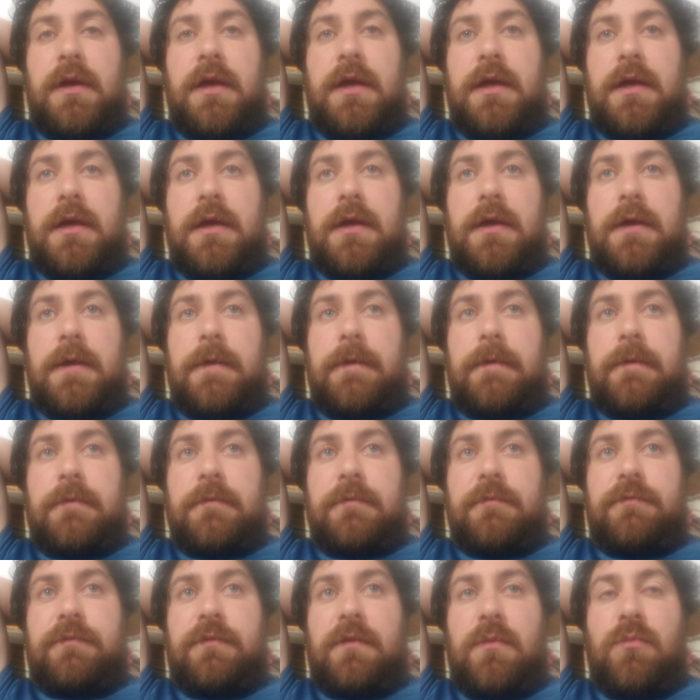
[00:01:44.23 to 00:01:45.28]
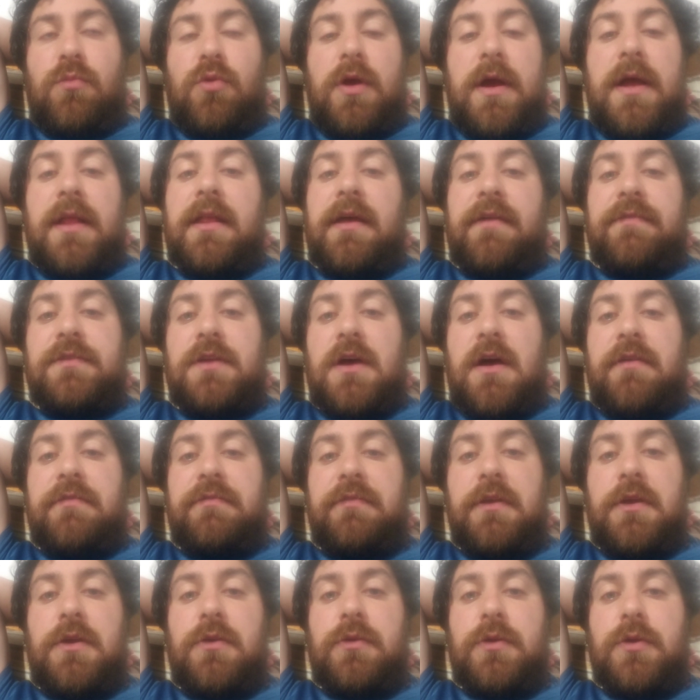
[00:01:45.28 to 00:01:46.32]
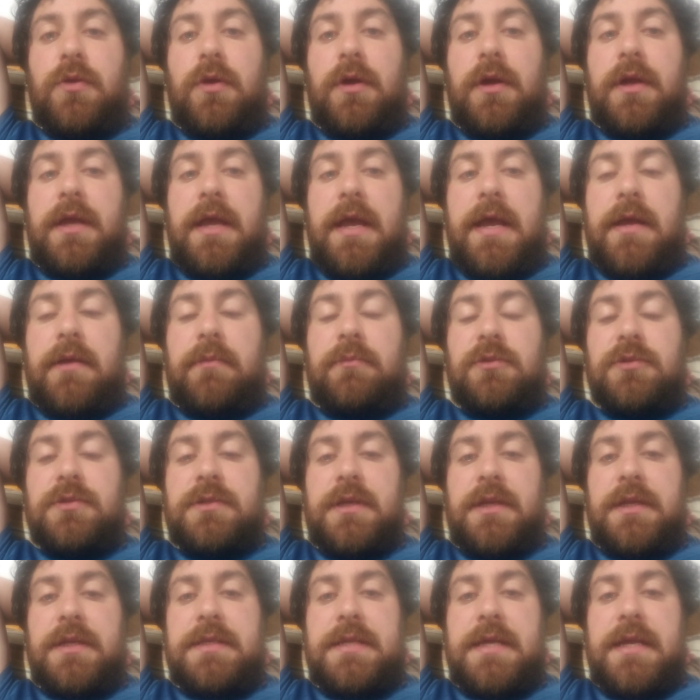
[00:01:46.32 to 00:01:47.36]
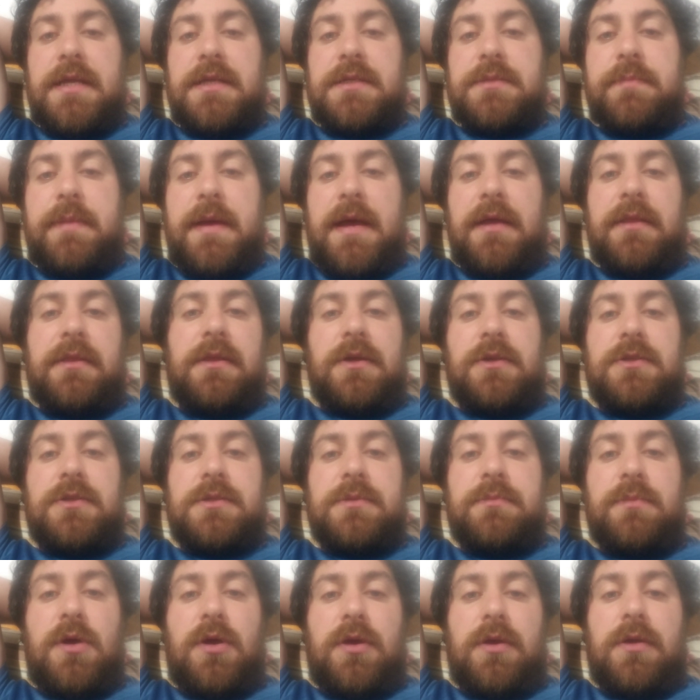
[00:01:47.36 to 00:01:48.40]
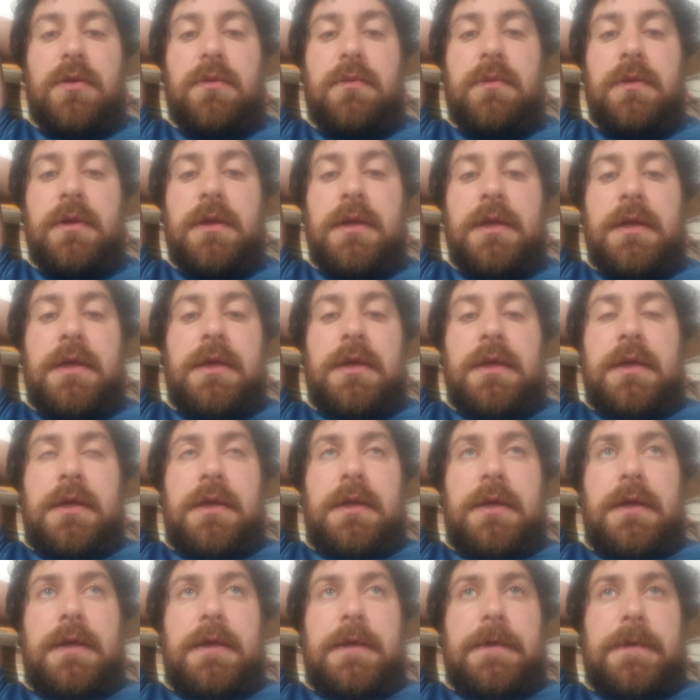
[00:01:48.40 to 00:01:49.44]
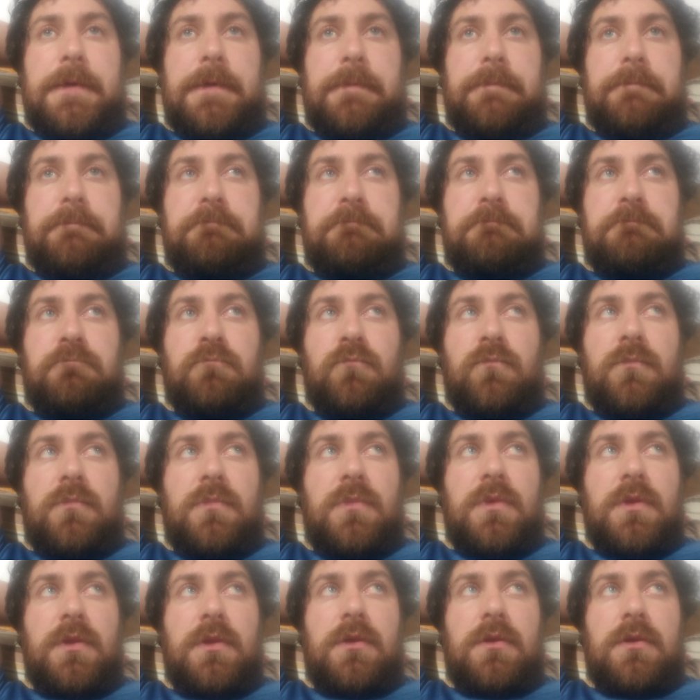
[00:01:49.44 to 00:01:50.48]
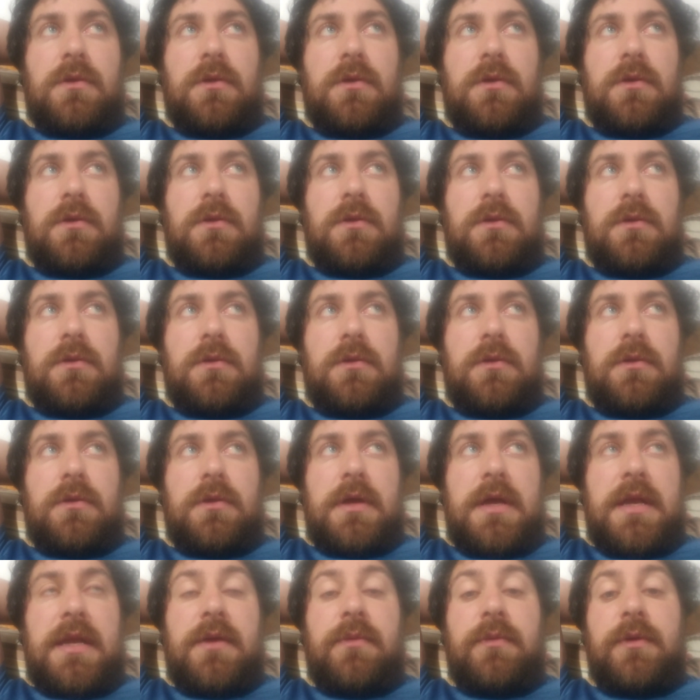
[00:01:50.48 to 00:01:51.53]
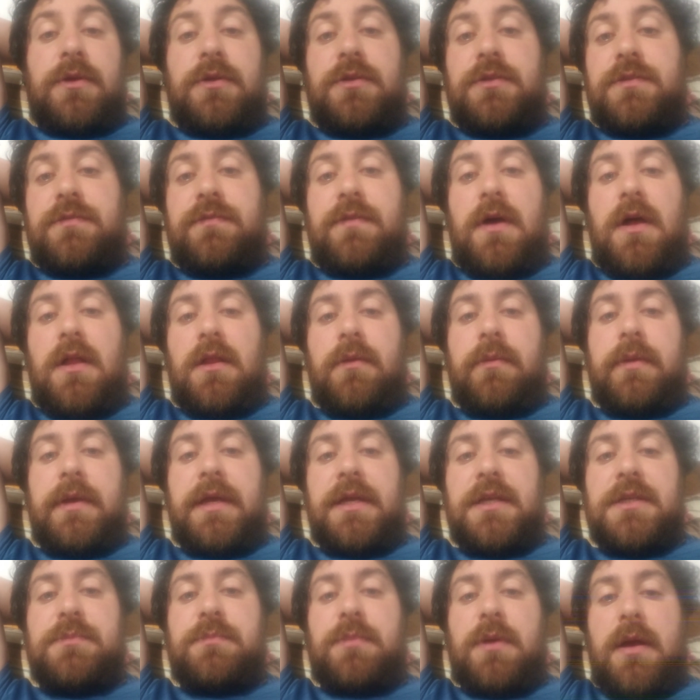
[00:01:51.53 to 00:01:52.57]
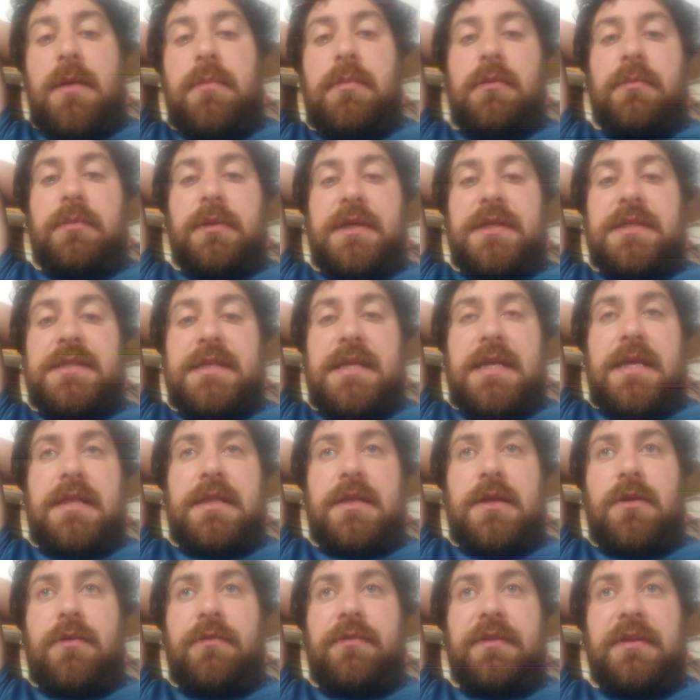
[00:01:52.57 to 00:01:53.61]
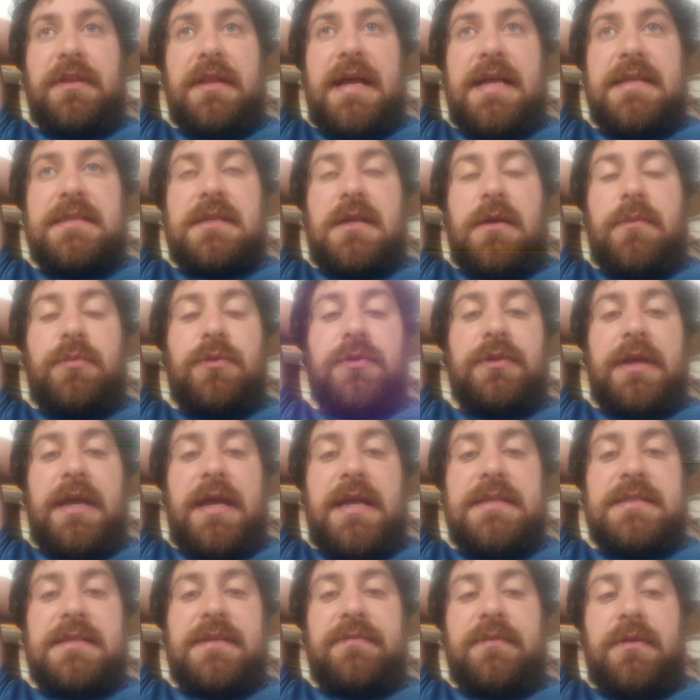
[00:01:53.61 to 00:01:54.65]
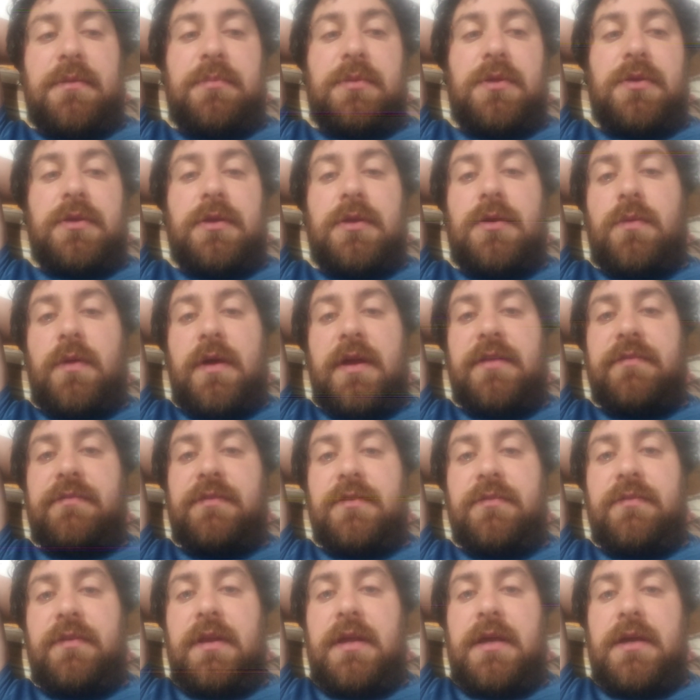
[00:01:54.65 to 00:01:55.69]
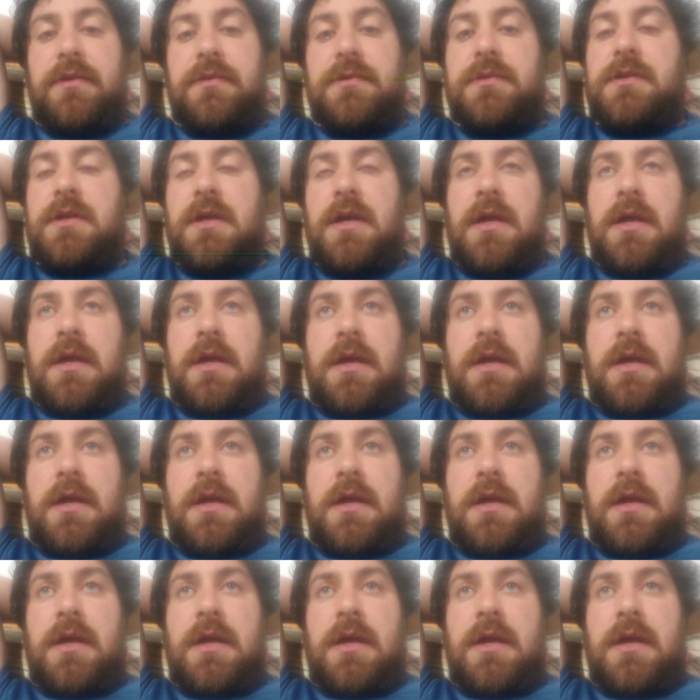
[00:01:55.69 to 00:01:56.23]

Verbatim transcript: uh, from where I left off in New York. Animal's going to take us back there tomorrow. Um, anyone who's following has probably seen that over the last couple days I've uploaded quite a few videos.